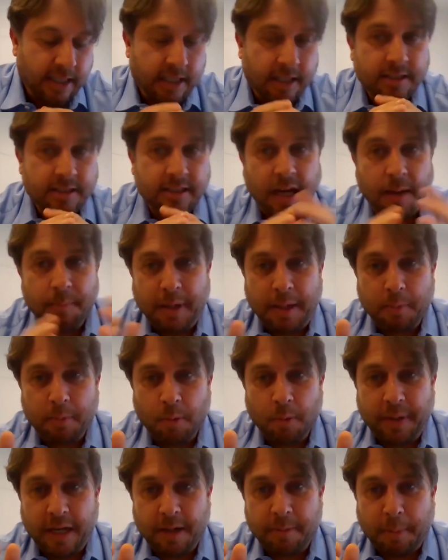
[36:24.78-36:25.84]
Some people are
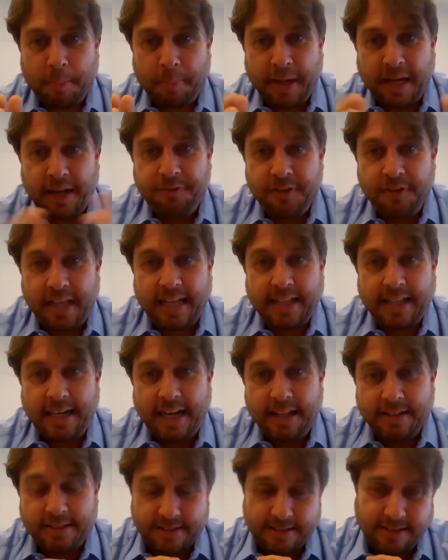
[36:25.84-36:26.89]
better prepared for that than
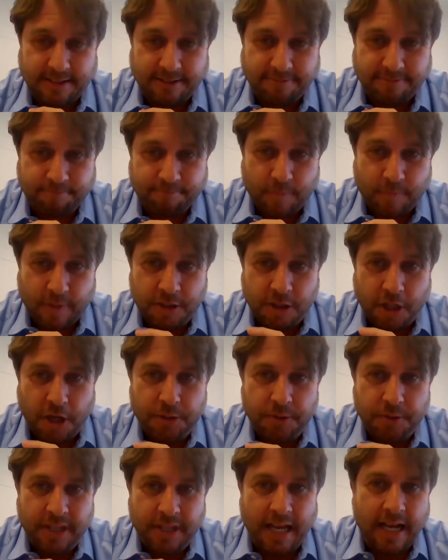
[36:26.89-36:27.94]
others. So
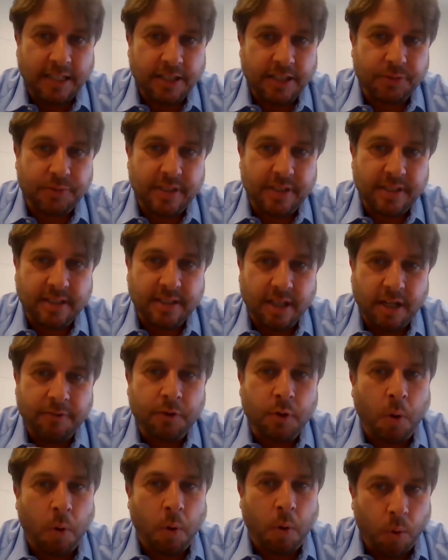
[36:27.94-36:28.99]
the answer is, of
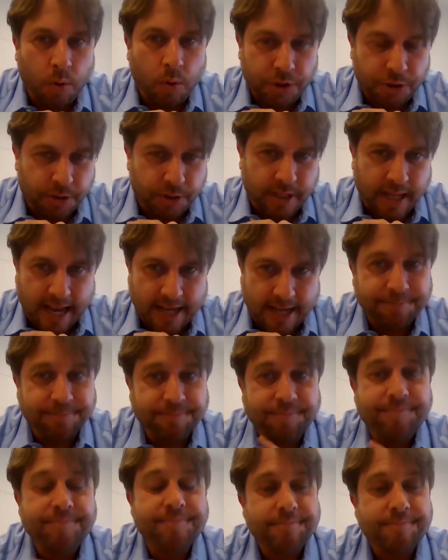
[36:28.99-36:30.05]
course you can.
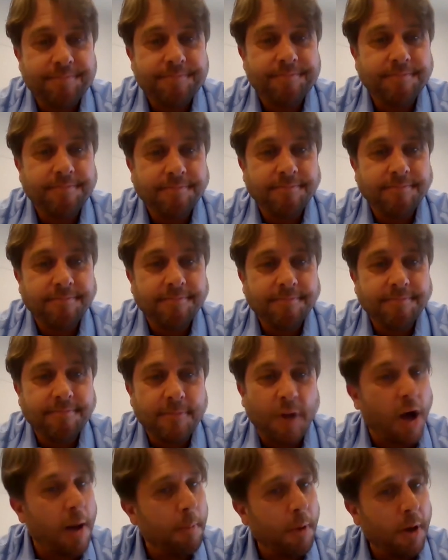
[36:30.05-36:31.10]

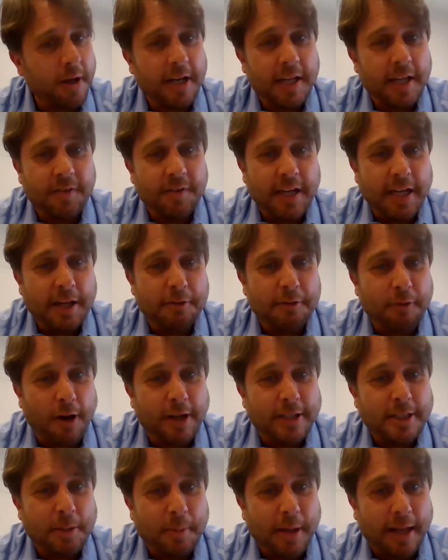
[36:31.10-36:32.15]
I'm not going to give any
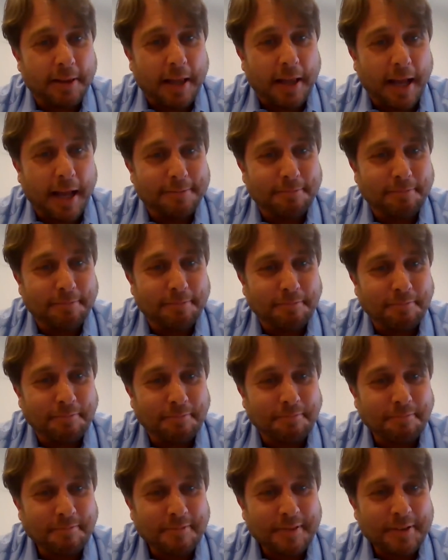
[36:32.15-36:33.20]
advice about that.
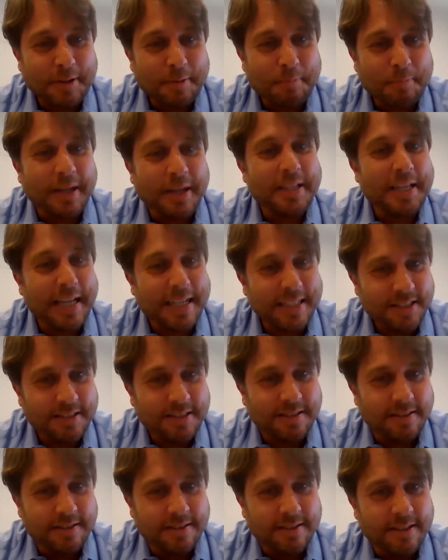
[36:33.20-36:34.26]
But
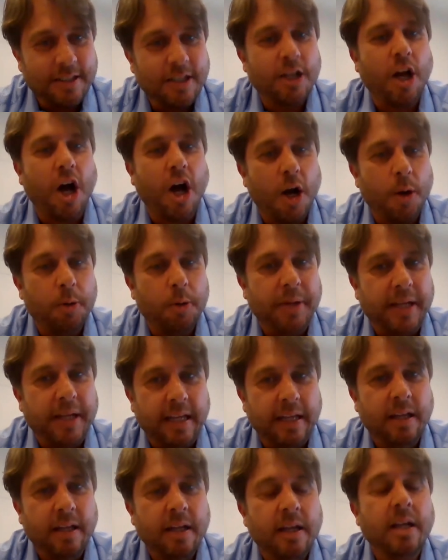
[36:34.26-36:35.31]
yes, I would
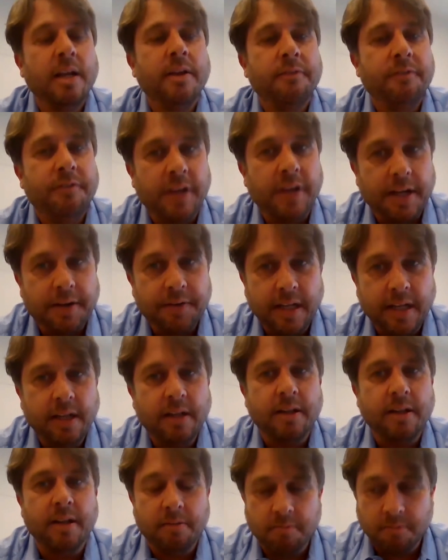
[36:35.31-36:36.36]
be very,
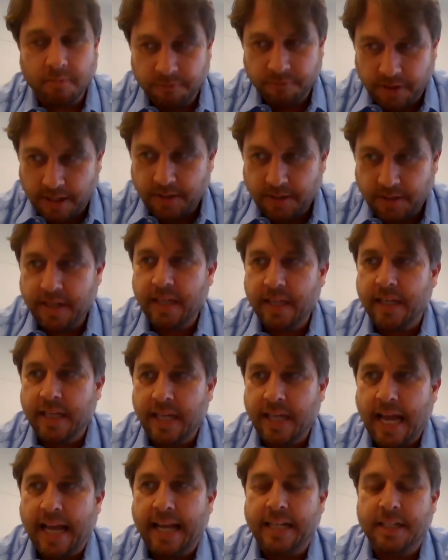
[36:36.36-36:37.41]
very
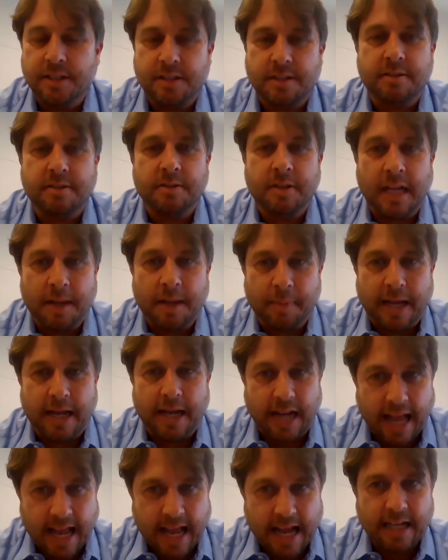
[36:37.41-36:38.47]
engaged about
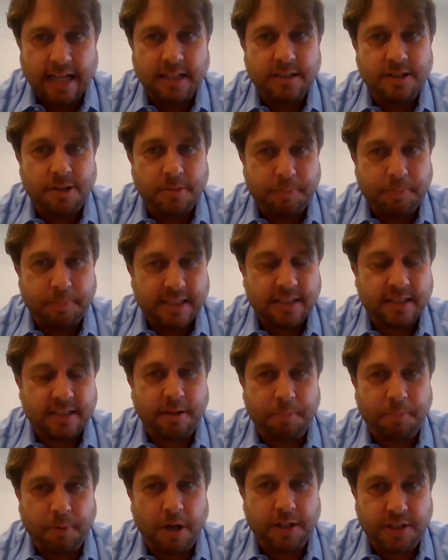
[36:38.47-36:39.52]
how to best
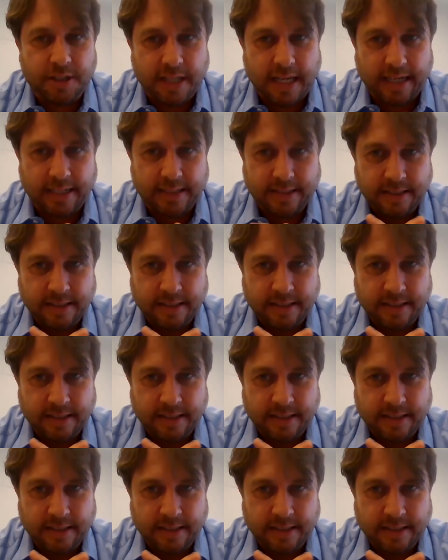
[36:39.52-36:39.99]
approach that.